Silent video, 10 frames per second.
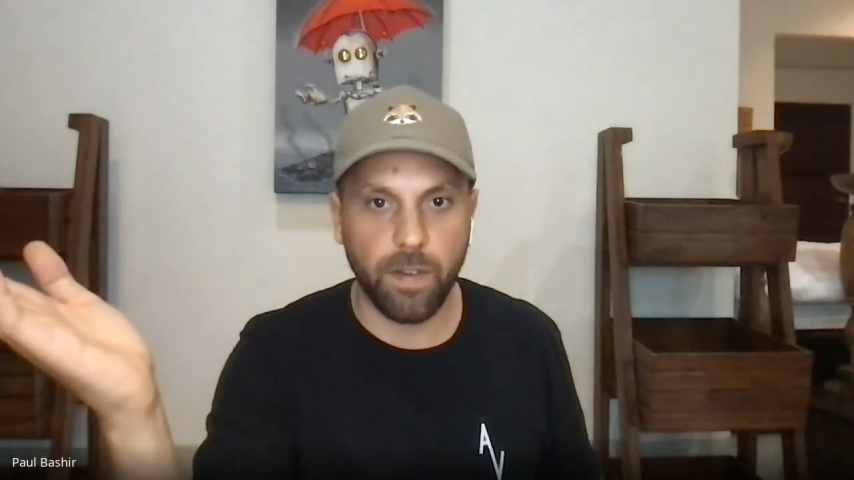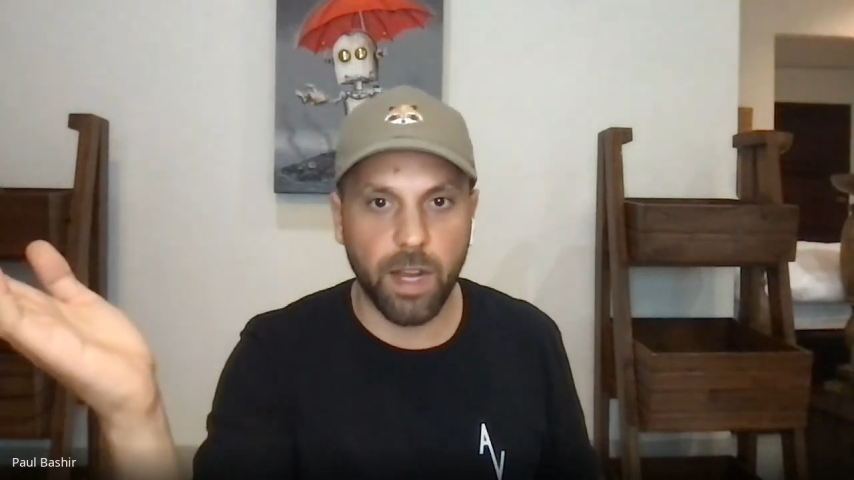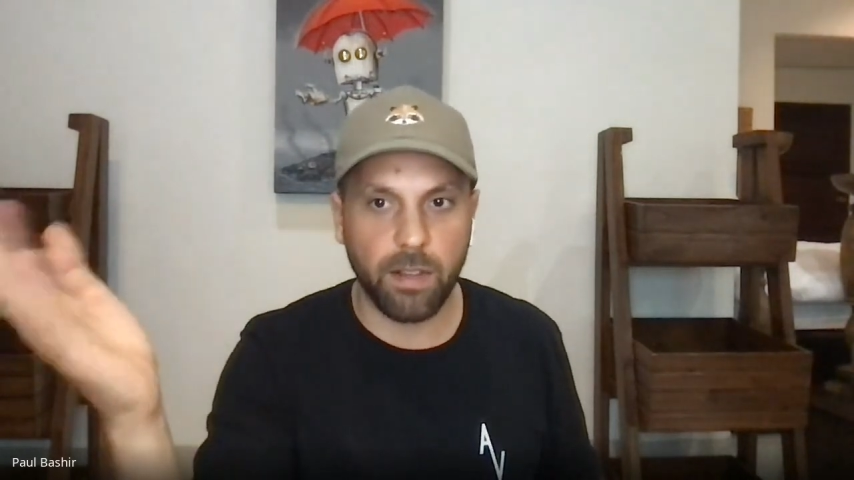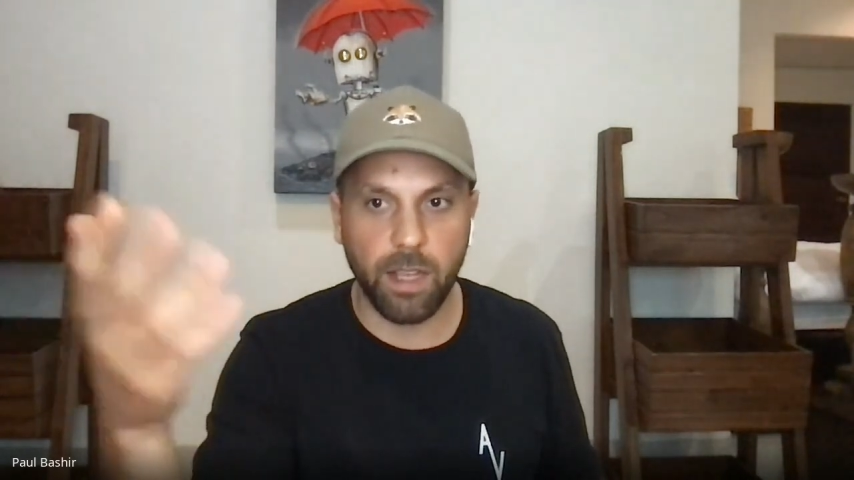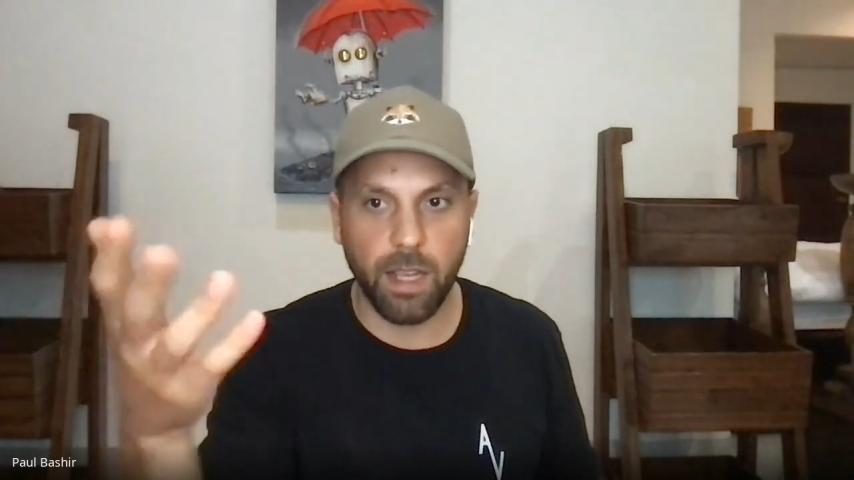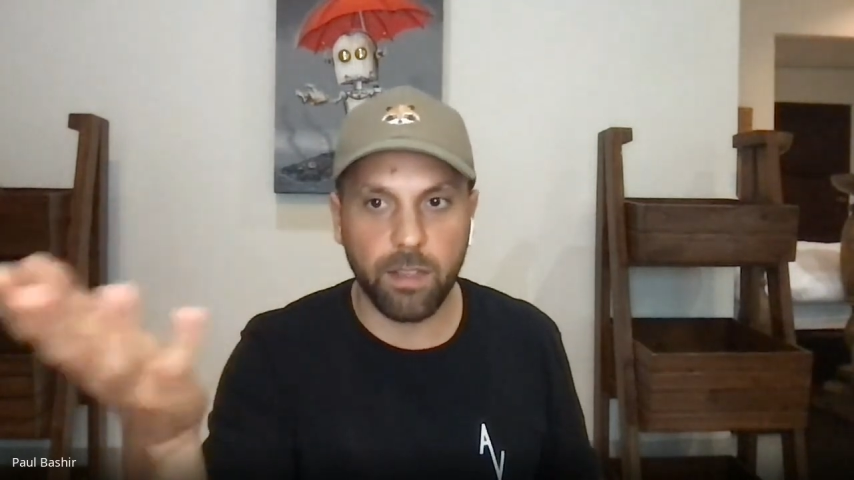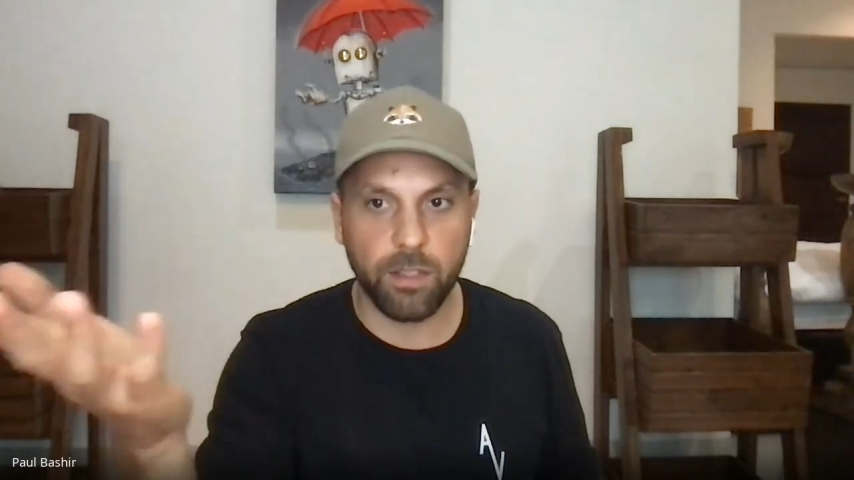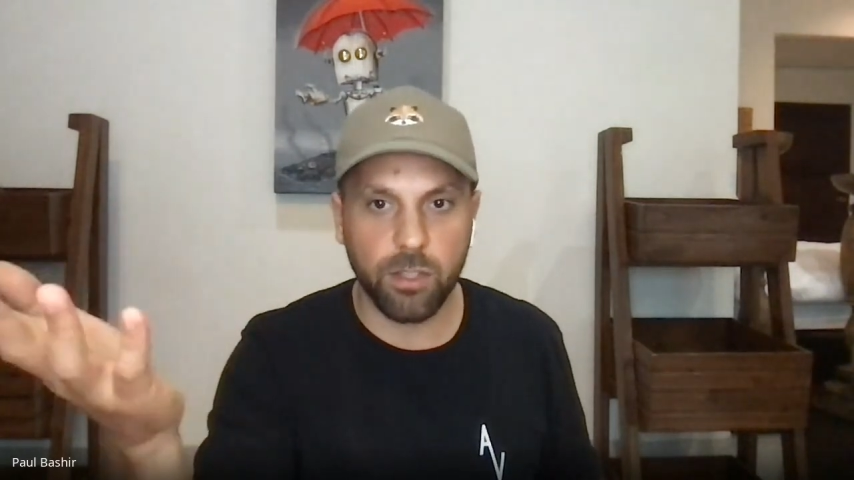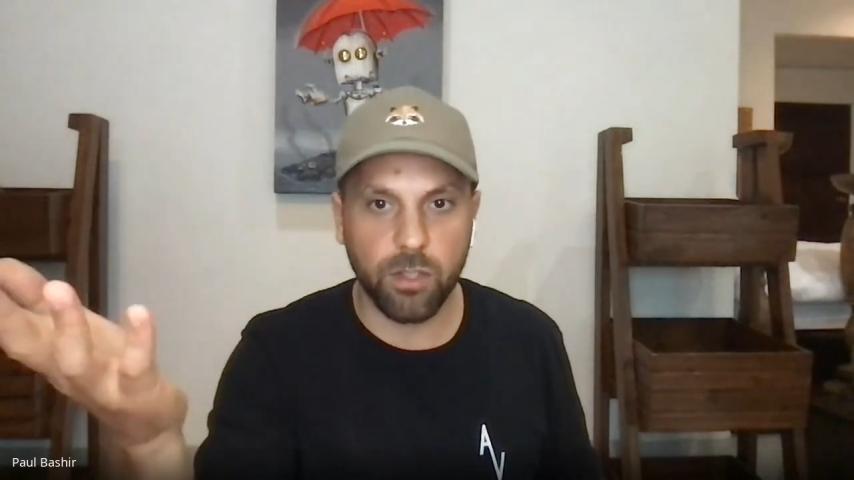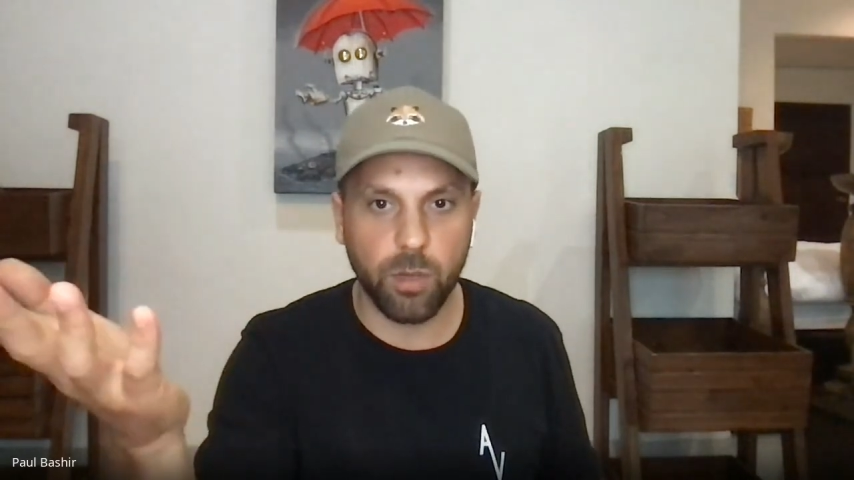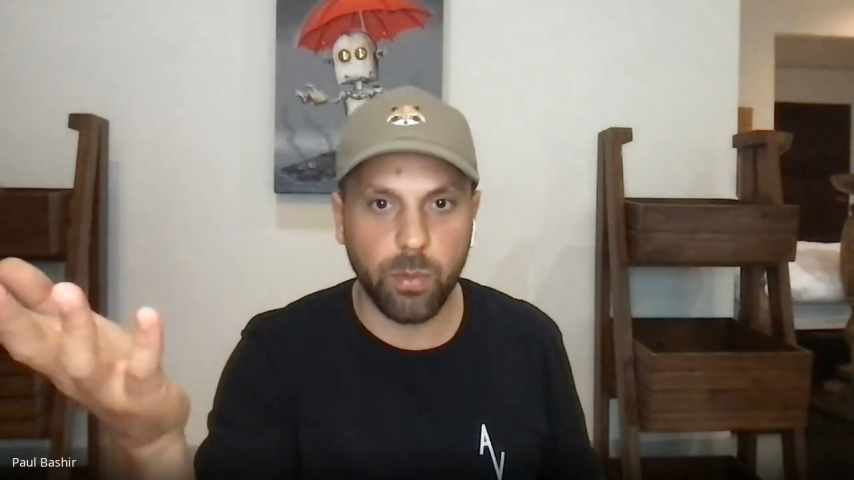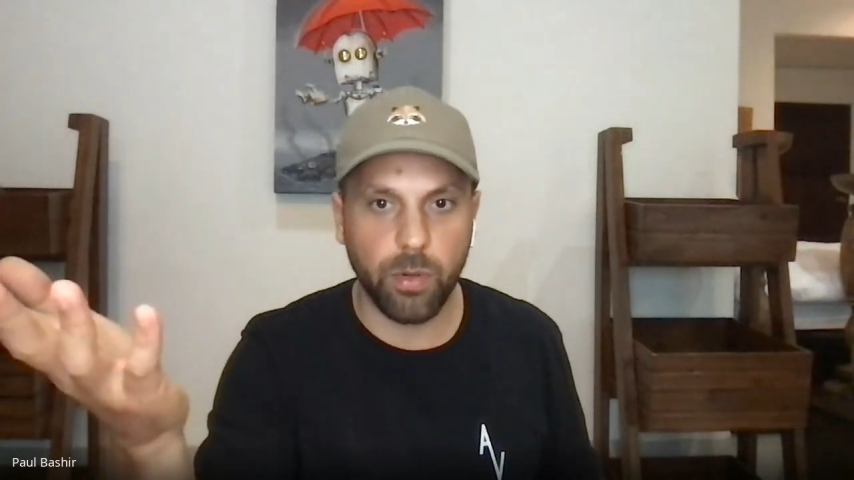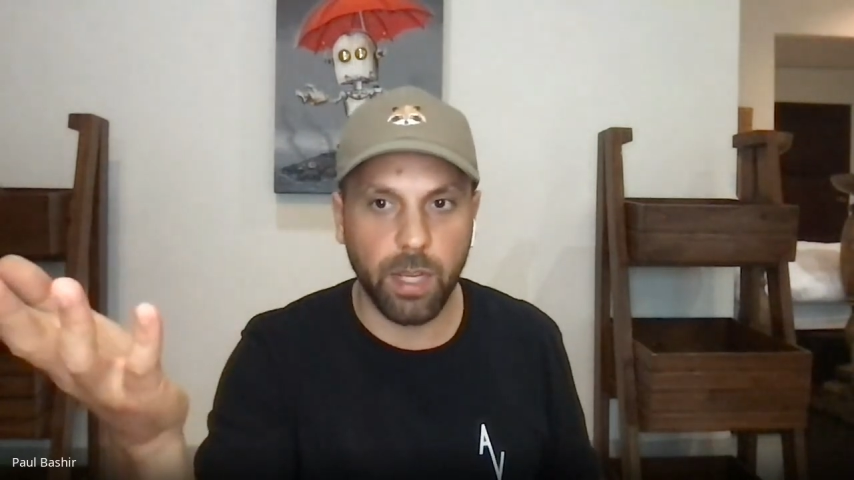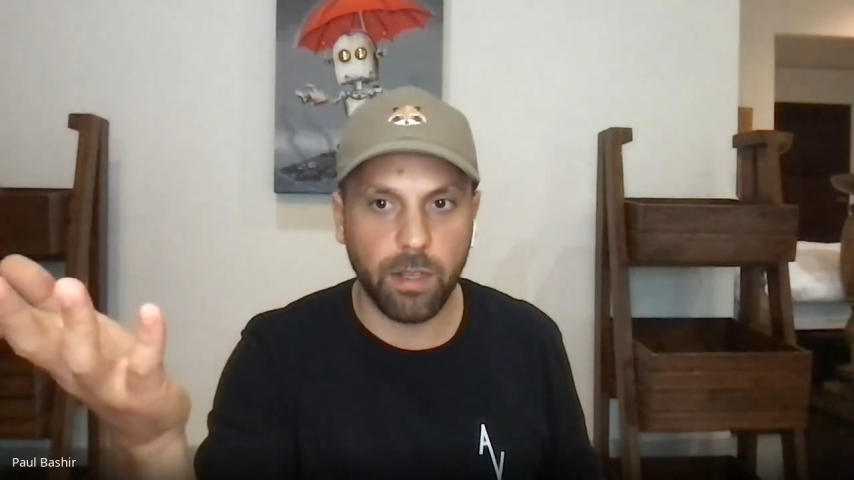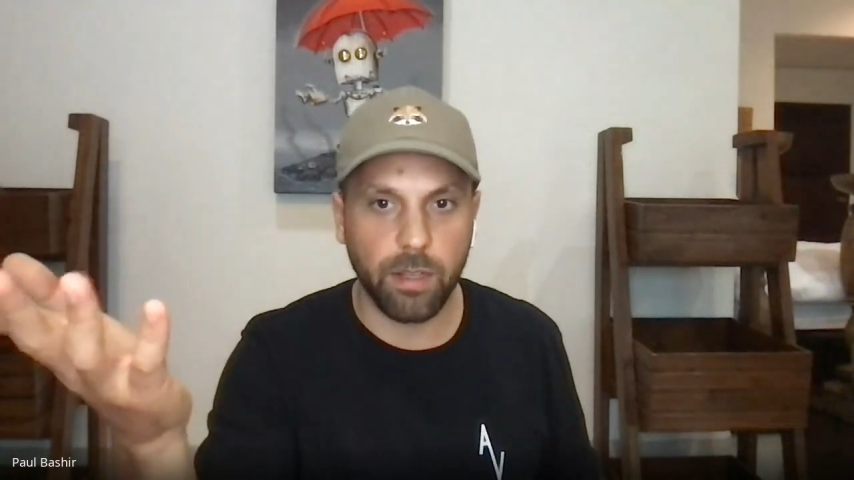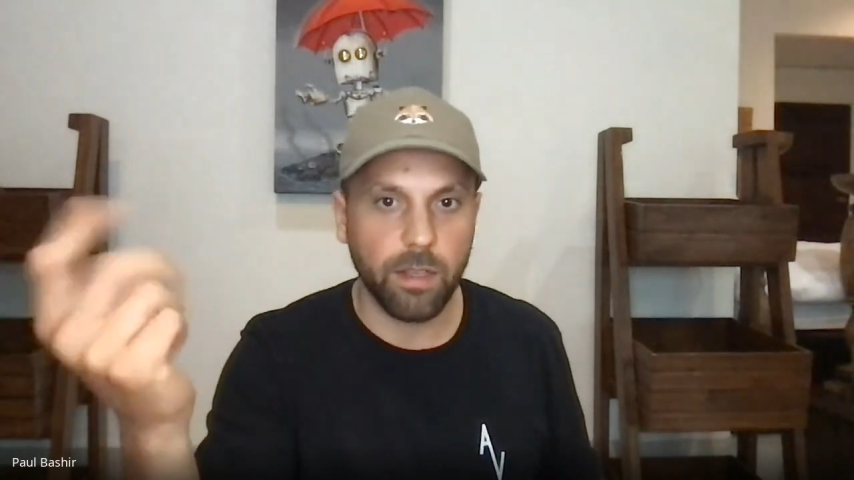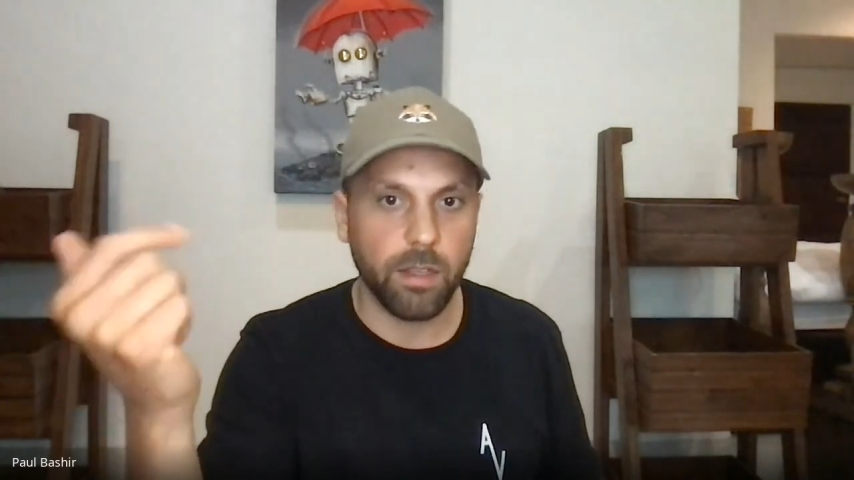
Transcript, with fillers: fight it there. There's just no point,